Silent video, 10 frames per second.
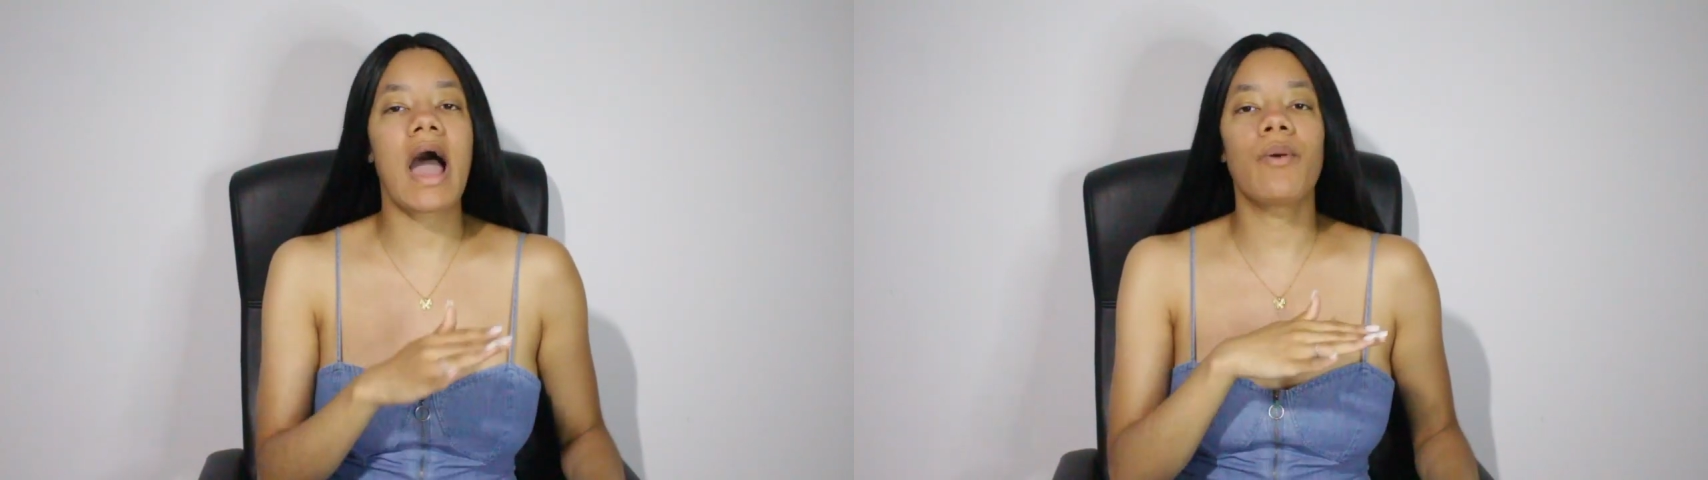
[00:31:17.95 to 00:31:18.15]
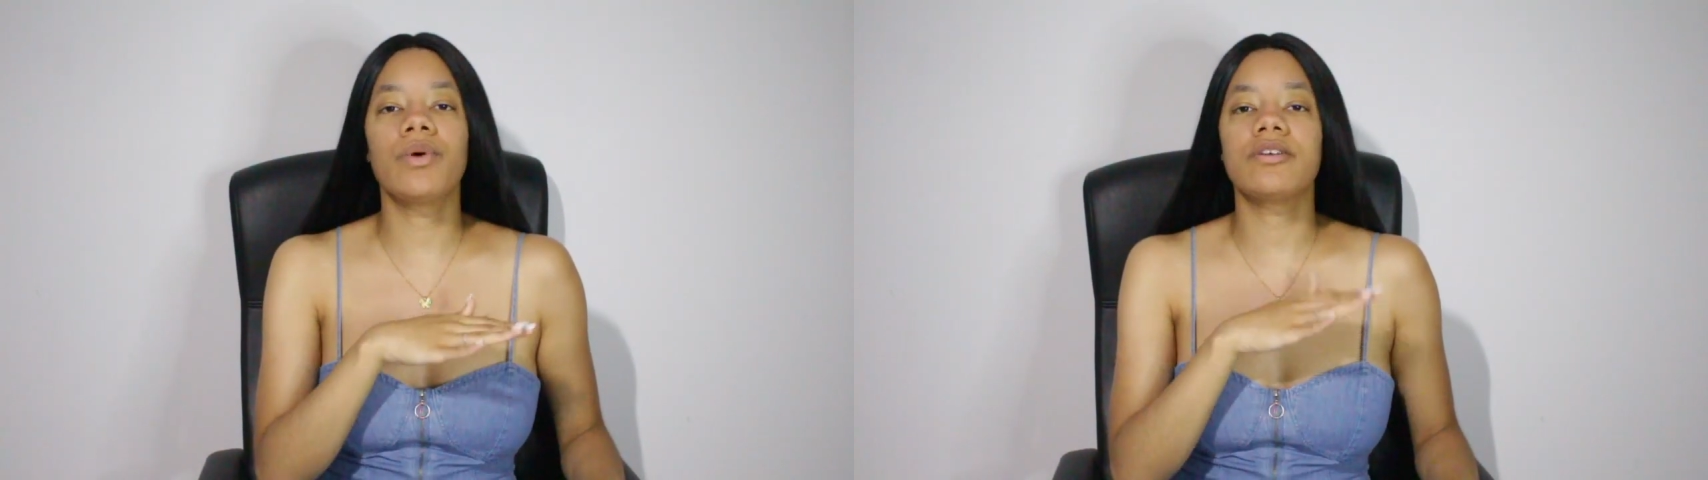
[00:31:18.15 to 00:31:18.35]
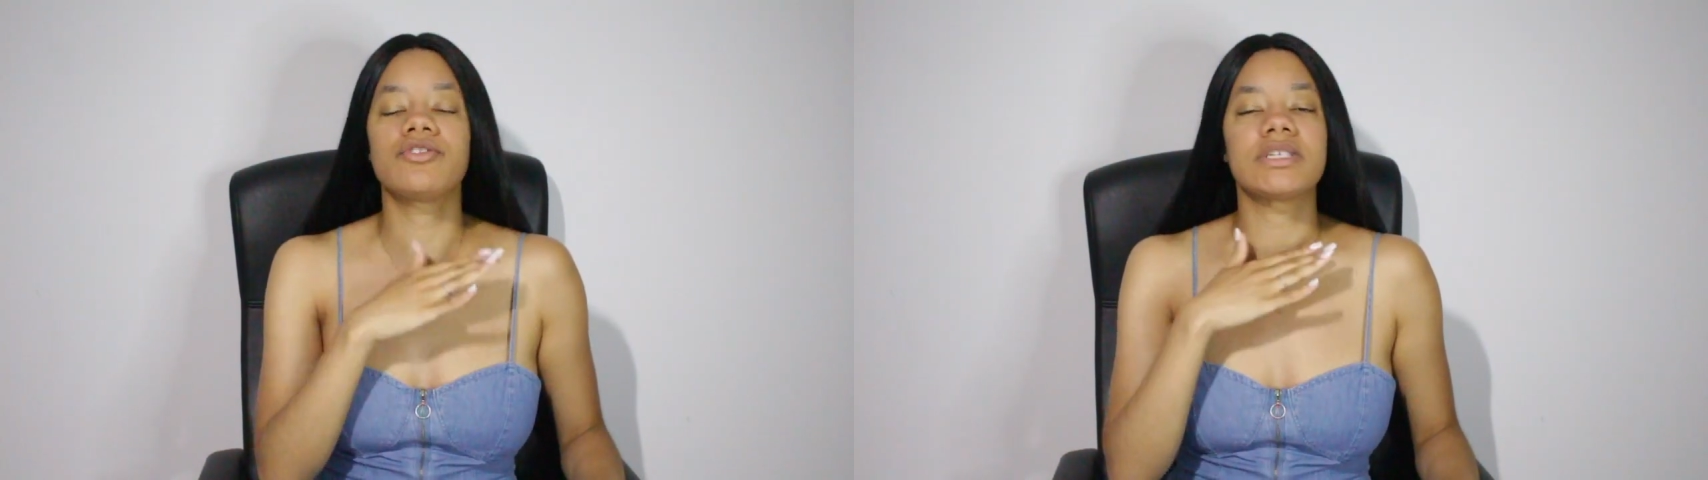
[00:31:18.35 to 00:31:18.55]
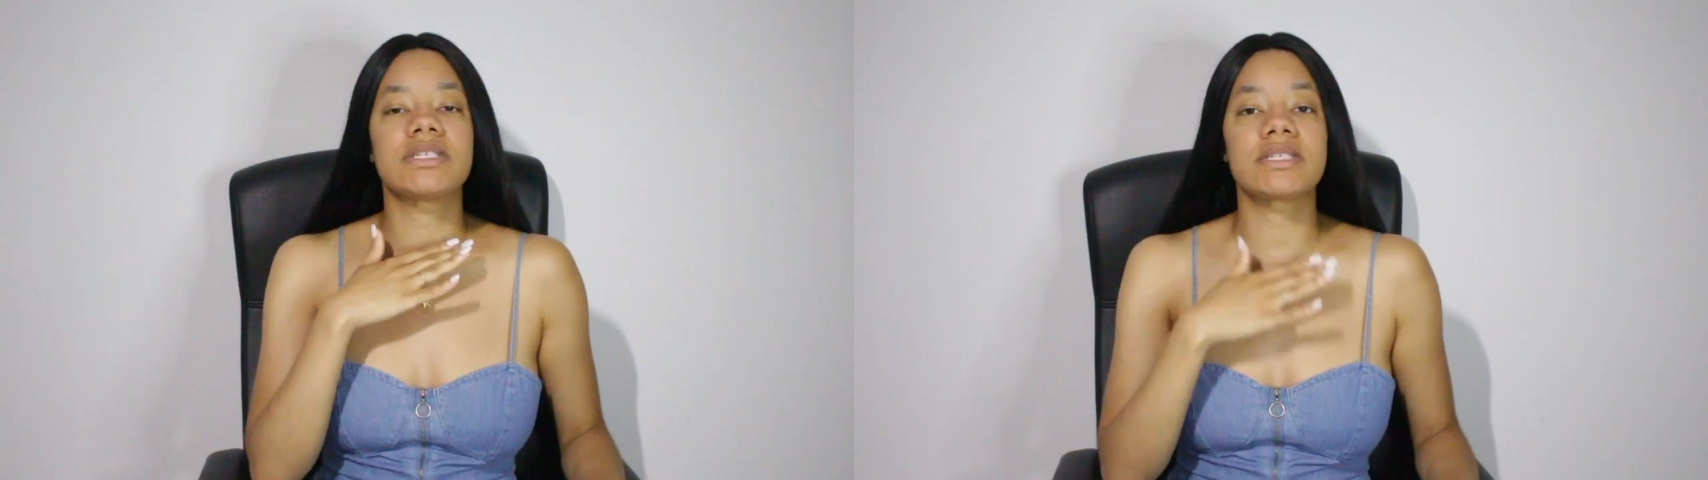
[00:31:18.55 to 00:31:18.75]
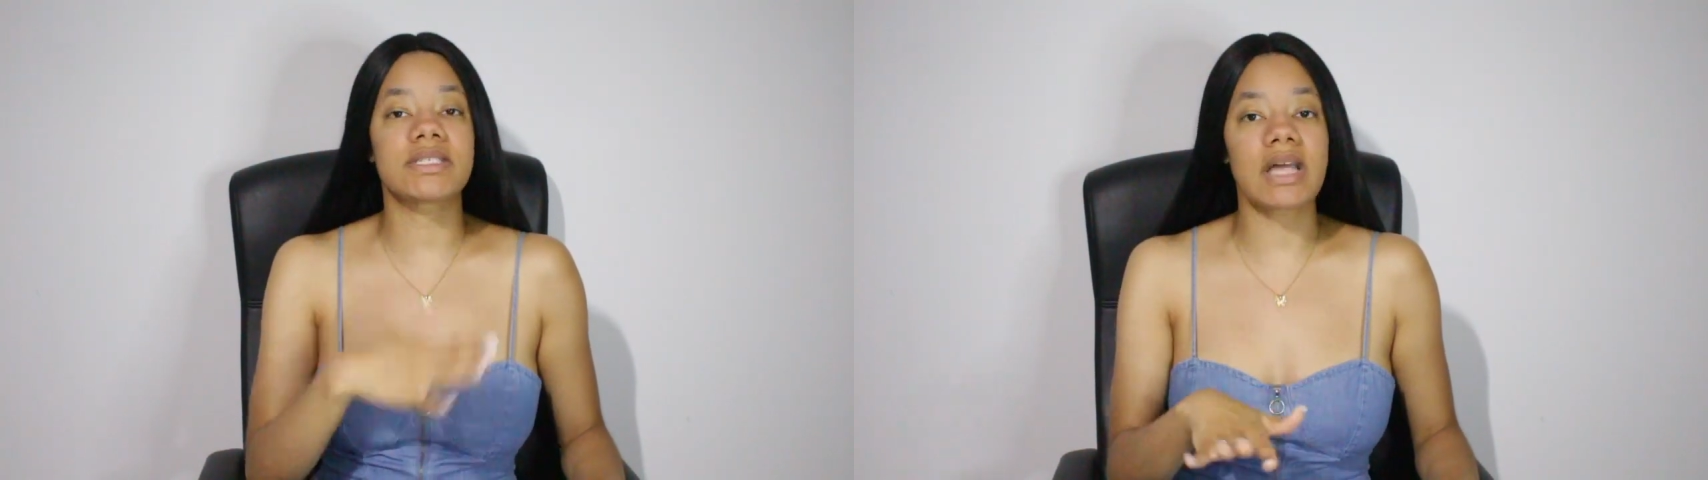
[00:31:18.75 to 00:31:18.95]
I would have
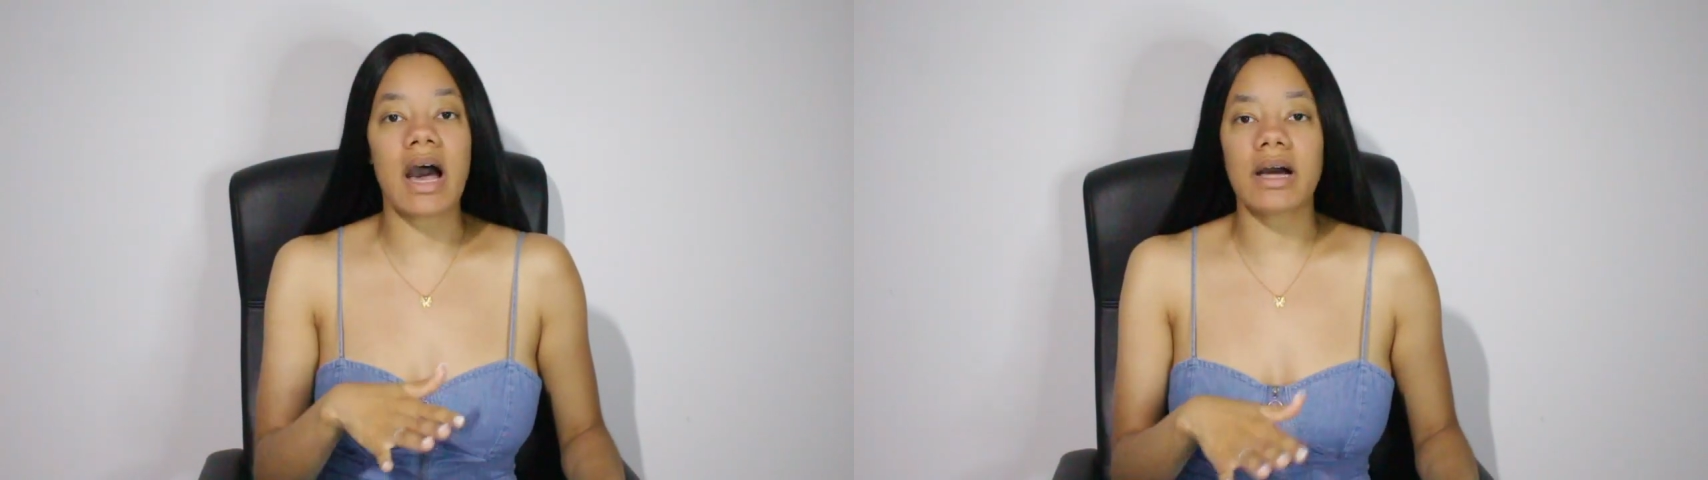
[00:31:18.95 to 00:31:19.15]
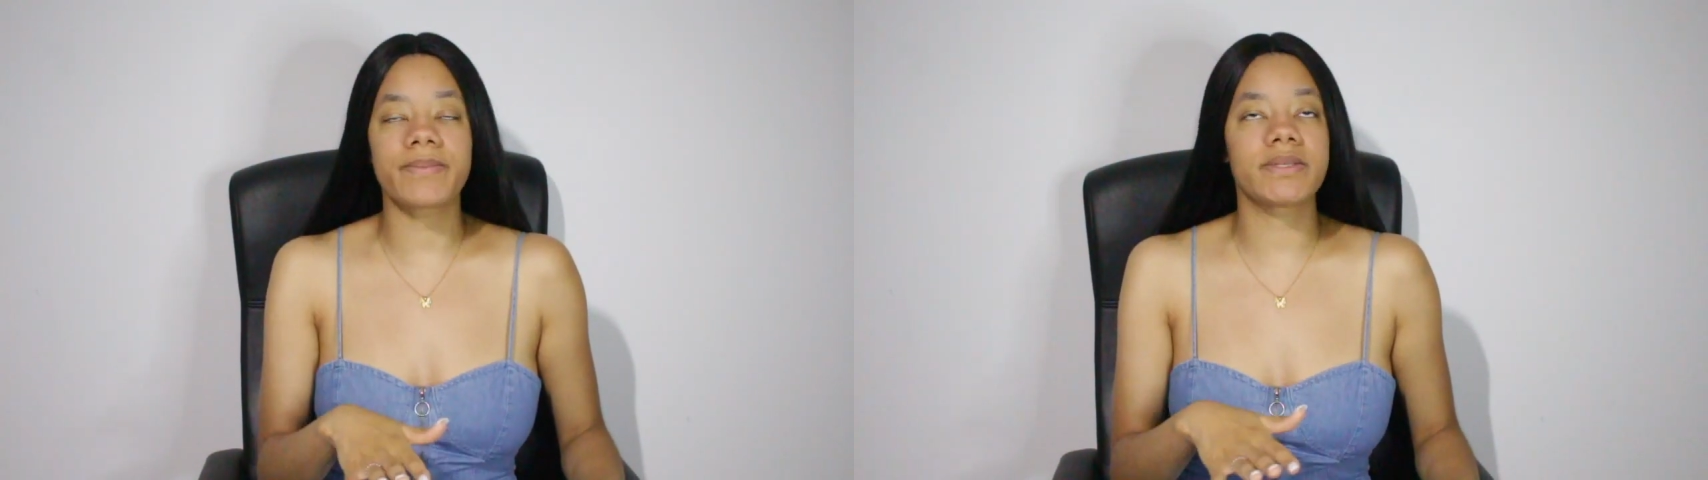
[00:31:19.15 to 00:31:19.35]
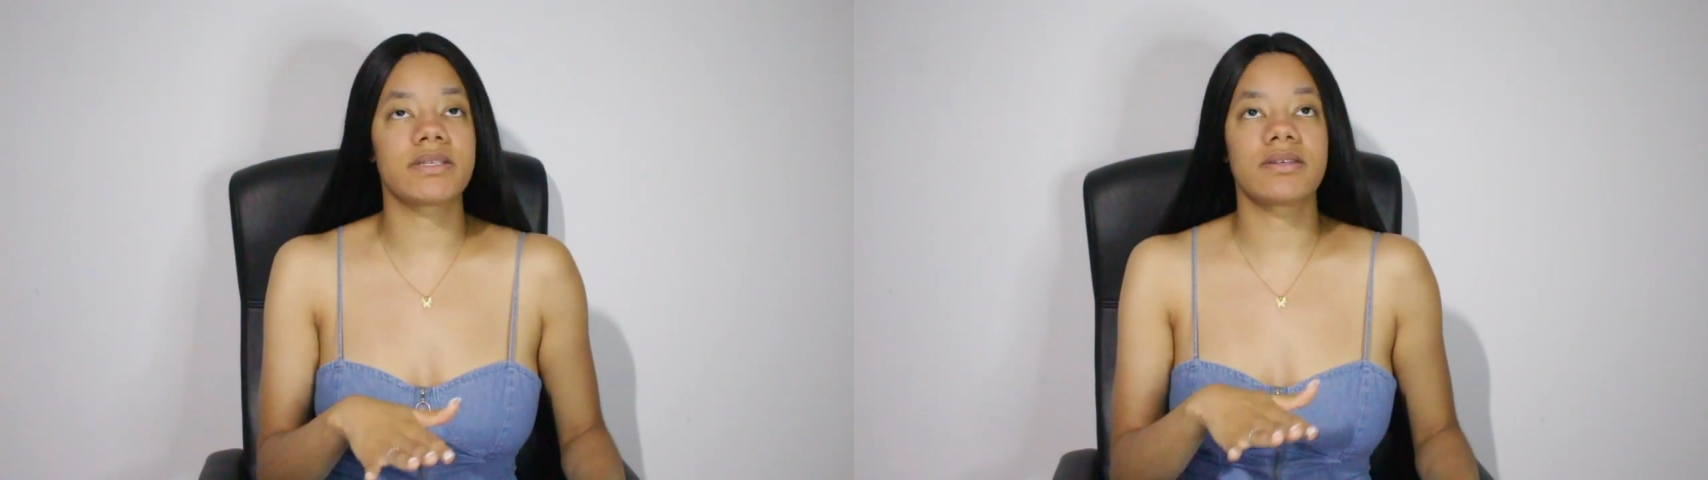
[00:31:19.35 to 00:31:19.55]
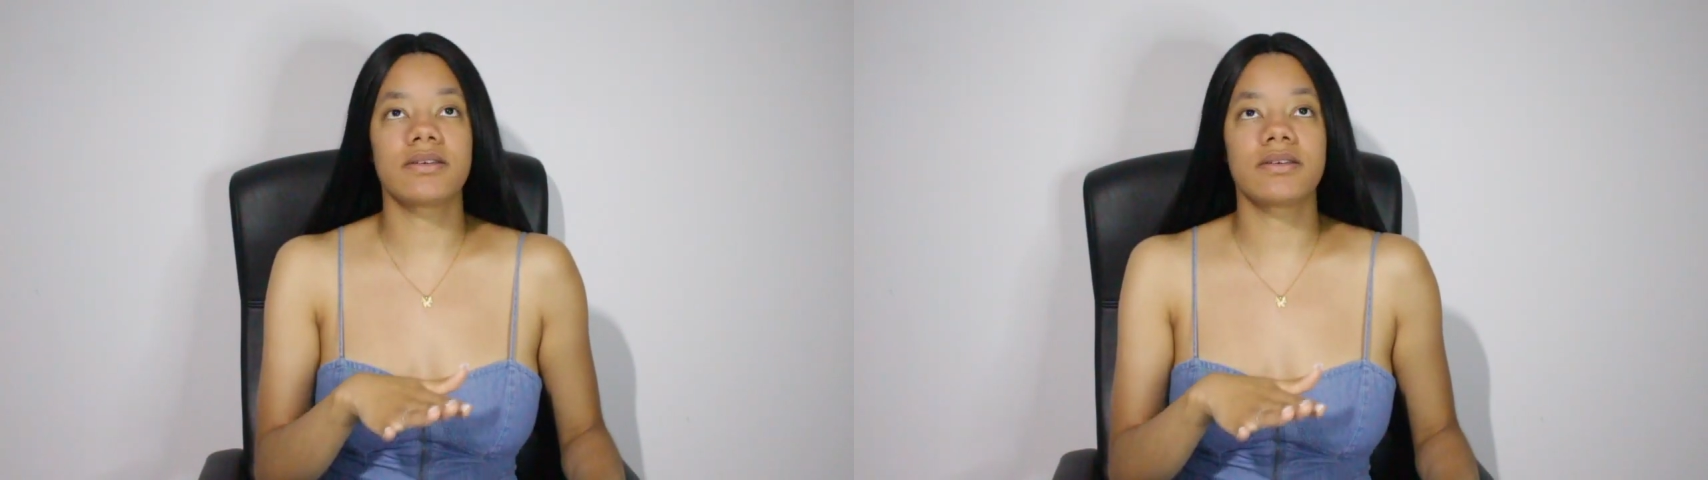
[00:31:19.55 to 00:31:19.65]
just stopped